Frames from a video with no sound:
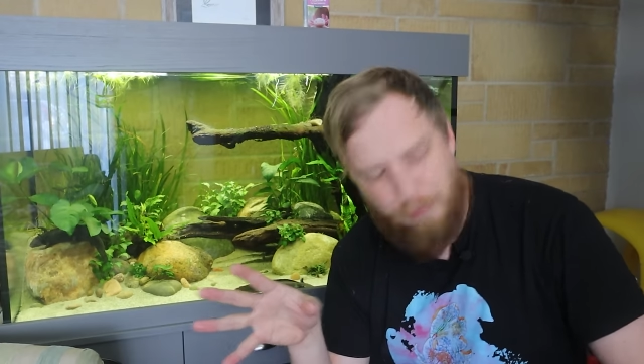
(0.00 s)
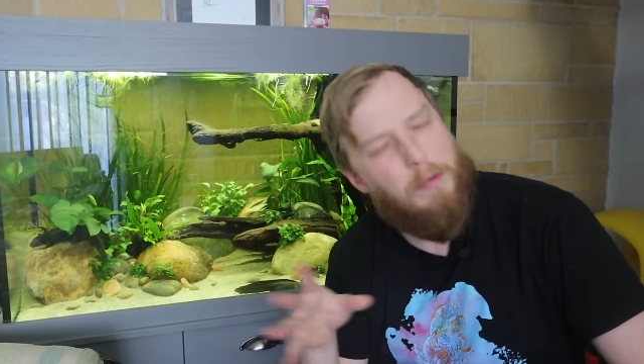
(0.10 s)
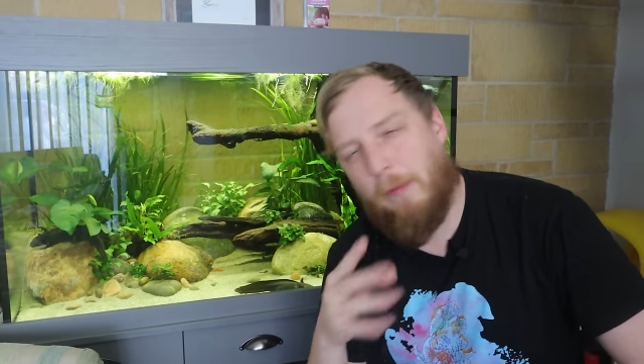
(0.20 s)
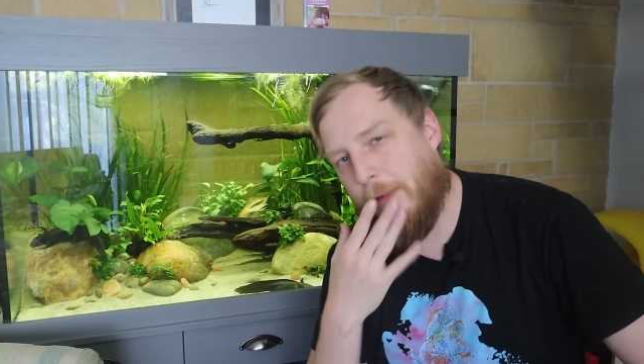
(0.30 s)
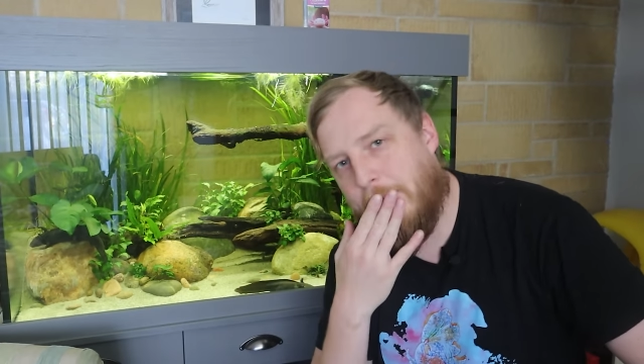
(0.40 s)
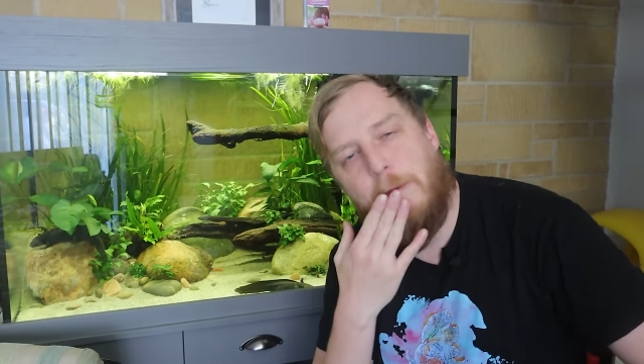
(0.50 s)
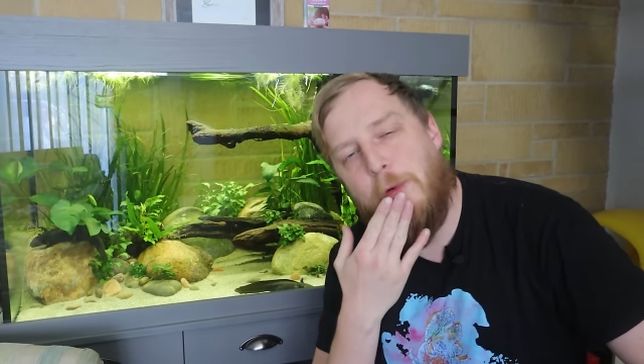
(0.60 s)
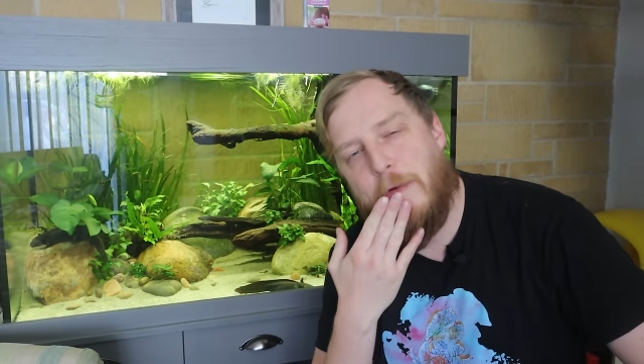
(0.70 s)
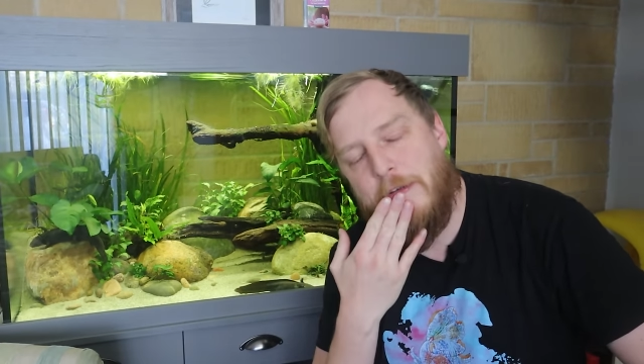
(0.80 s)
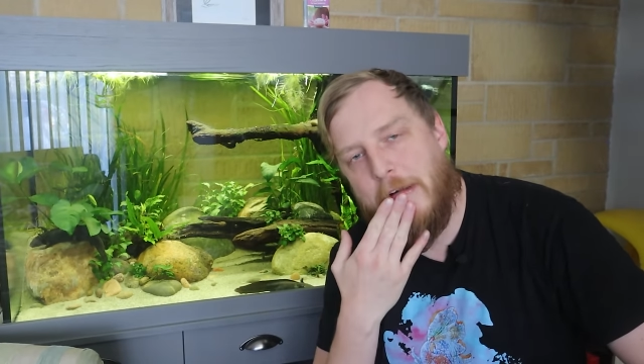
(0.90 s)
probably not
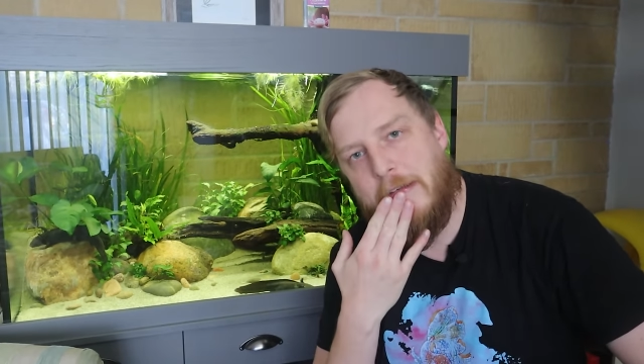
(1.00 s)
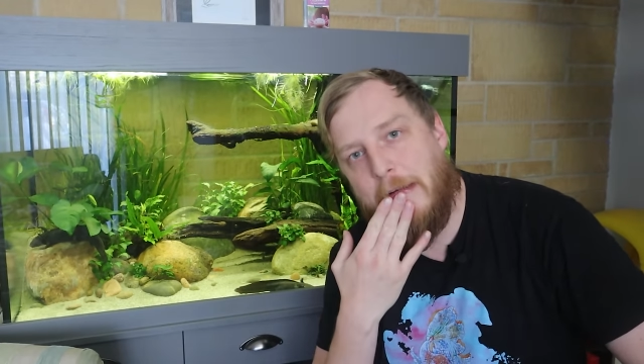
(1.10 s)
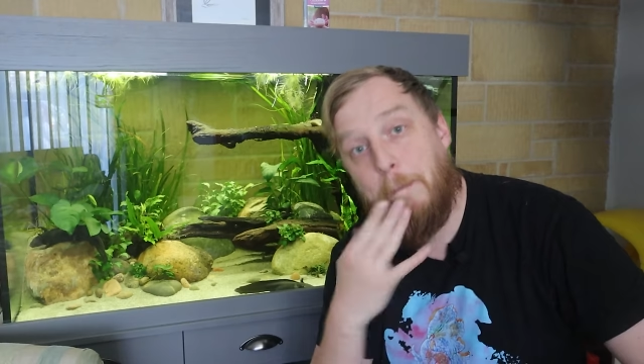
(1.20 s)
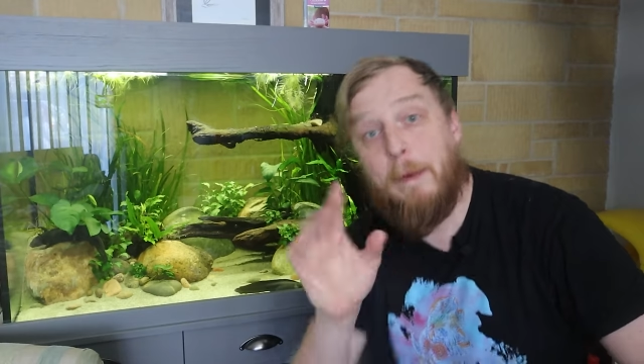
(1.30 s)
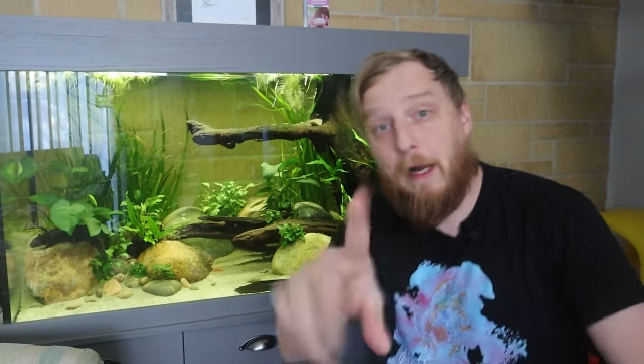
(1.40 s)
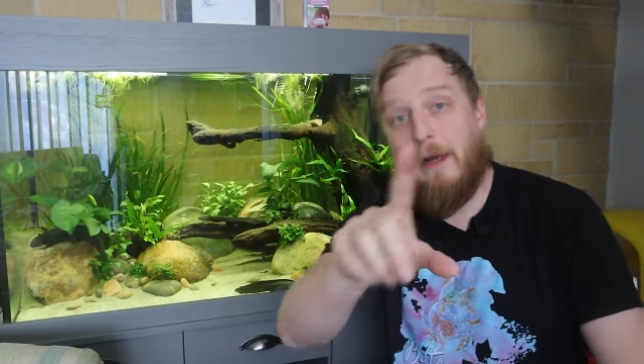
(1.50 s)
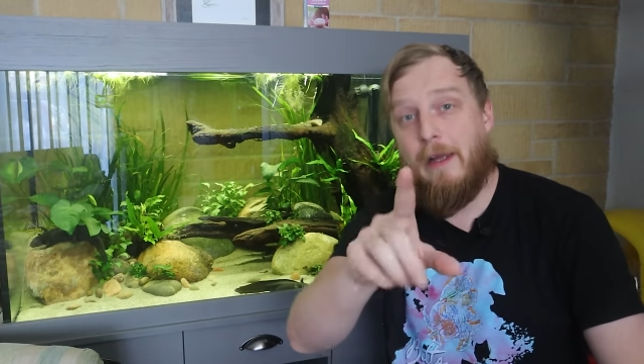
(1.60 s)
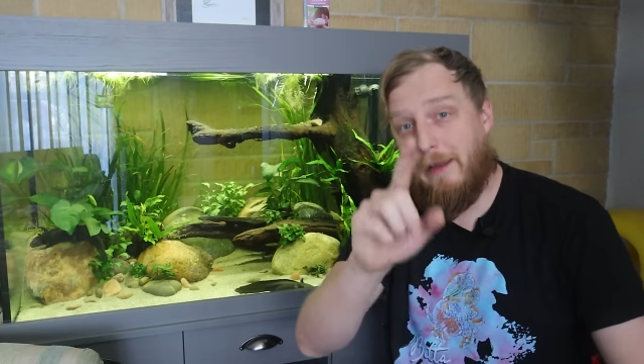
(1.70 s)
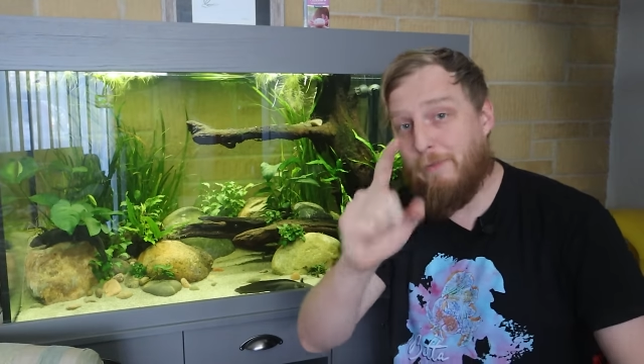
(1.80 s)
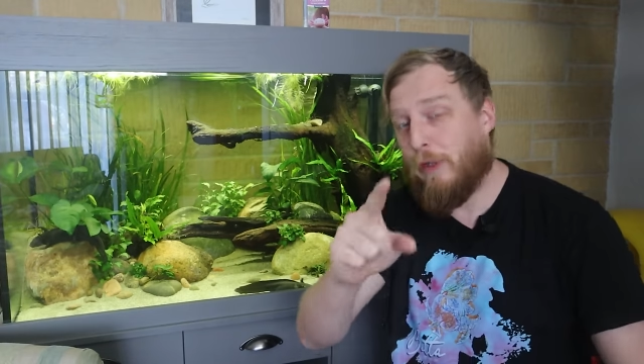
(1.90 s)
more interesting, but
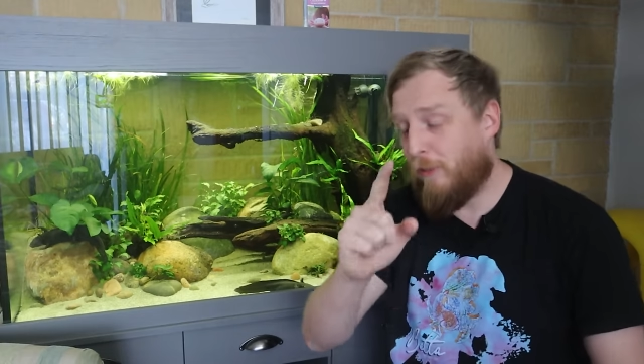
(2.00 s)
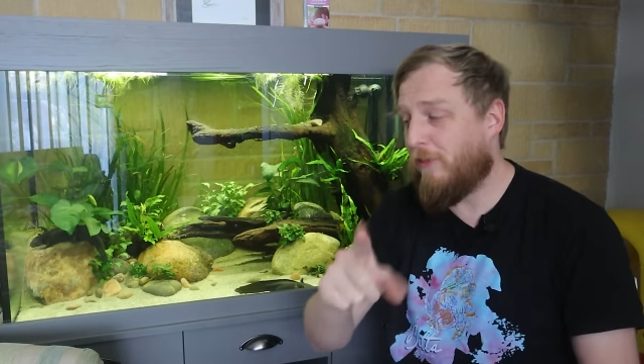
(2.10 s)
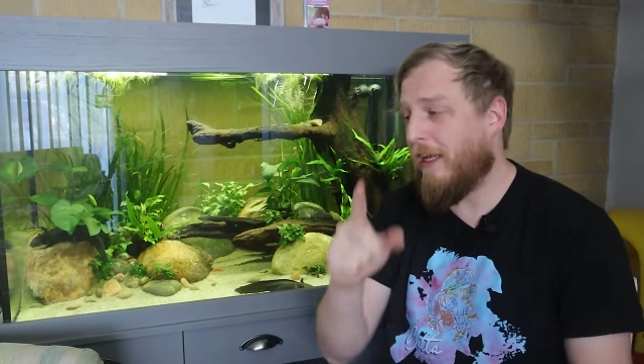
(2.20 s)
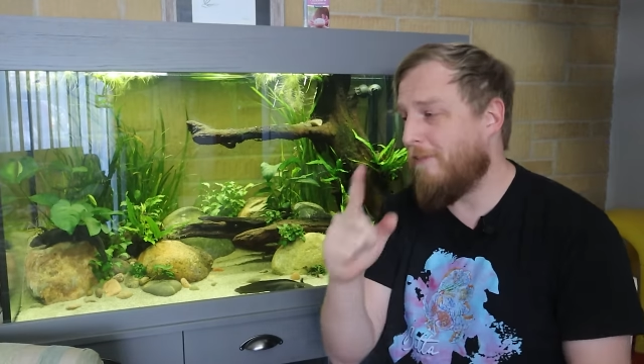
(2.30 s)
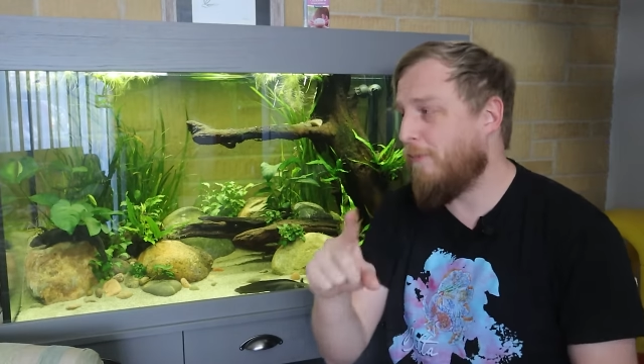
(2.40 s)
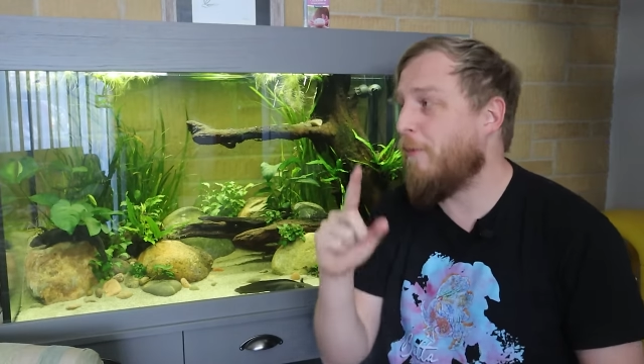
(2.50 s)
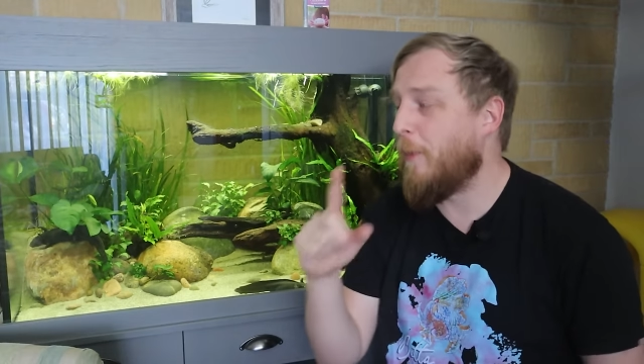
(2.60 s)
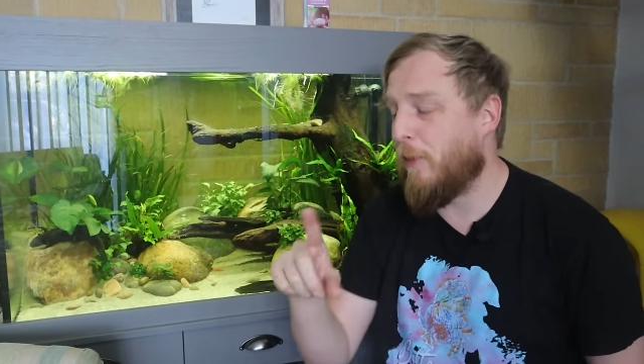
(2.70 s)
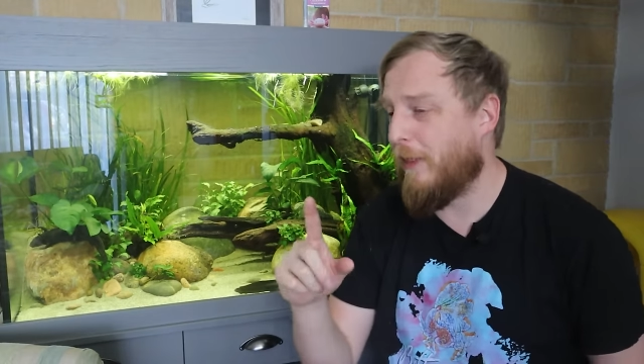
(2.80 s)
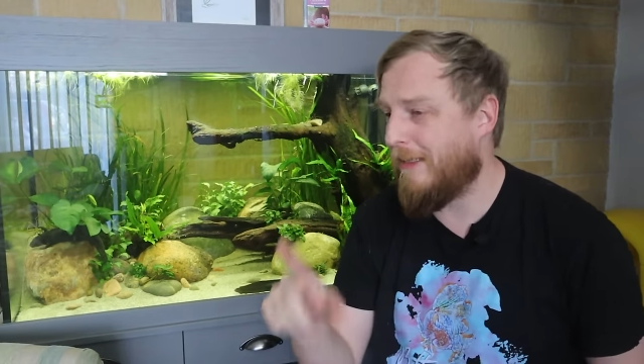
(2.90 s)
it will save you
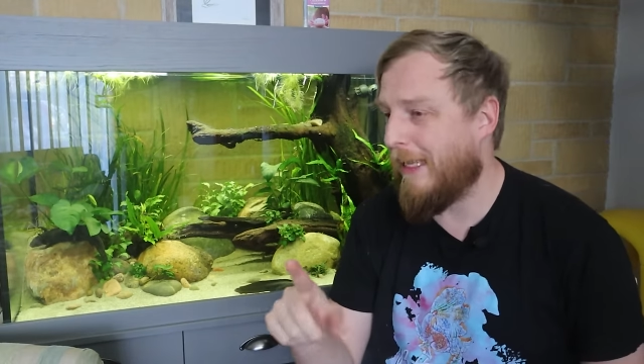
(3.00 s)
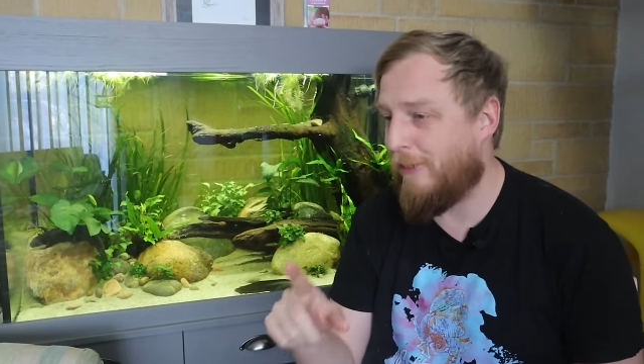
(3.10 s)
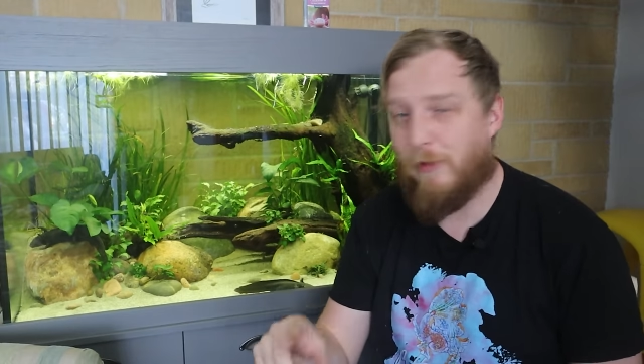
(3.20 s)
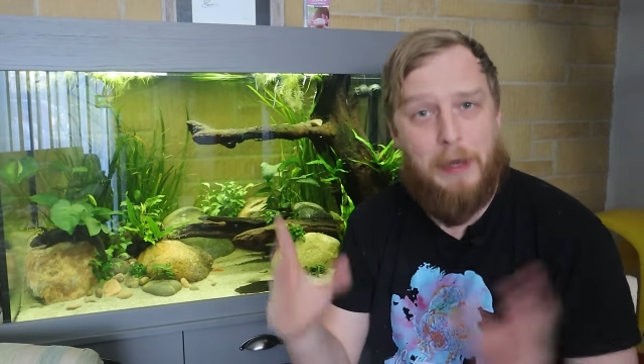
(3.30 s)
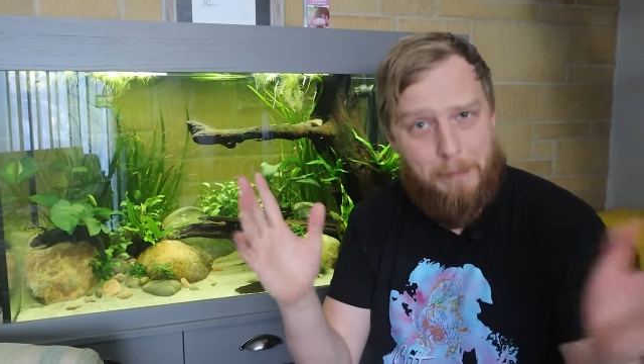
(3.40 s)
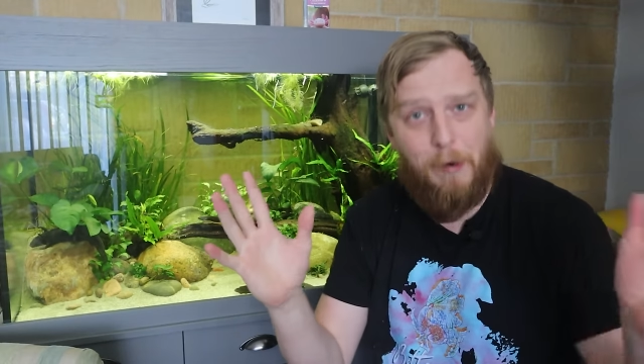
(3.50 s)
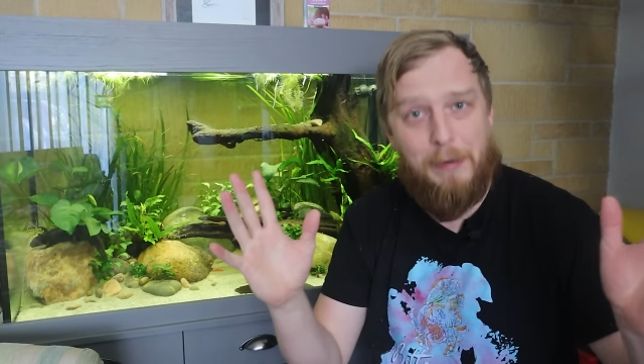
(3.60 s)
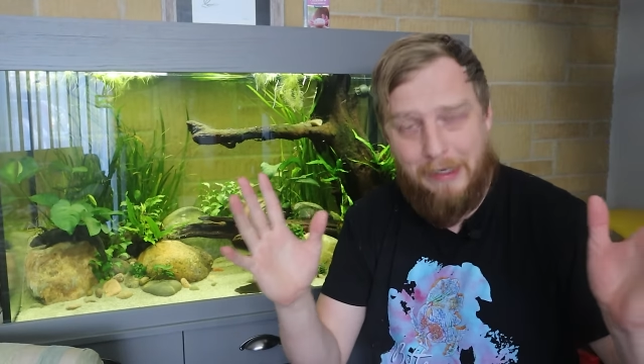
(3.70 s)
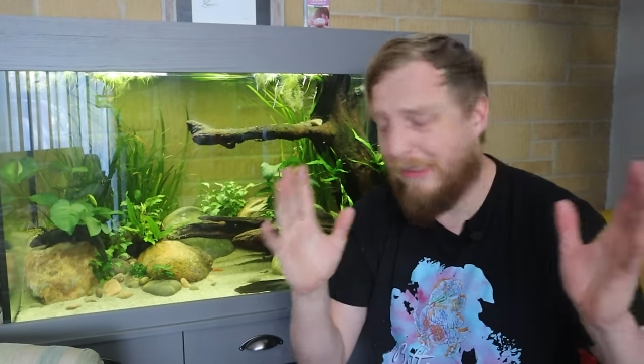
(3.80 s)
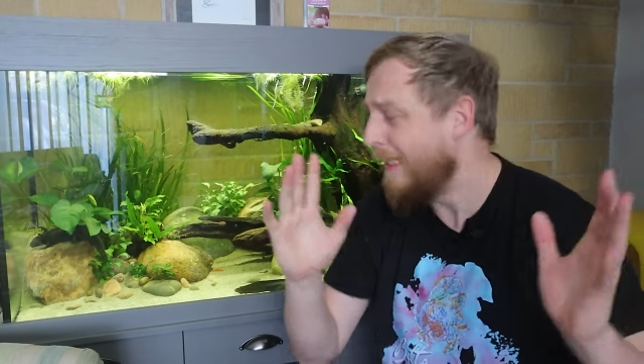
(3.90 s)
from annoyance later on, I
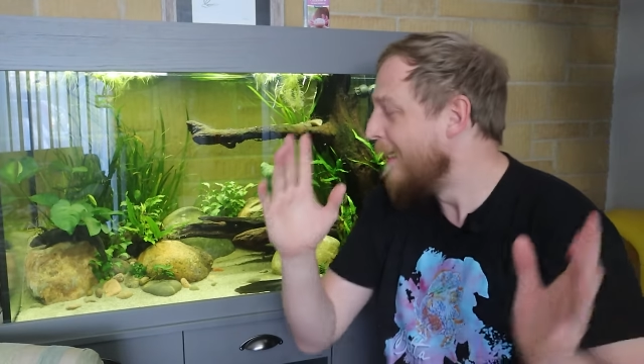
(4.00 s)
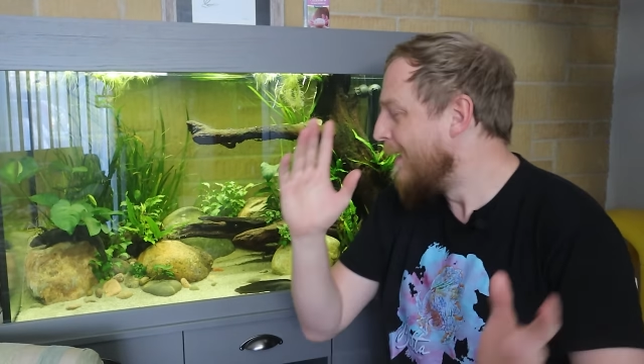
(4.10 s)
promise.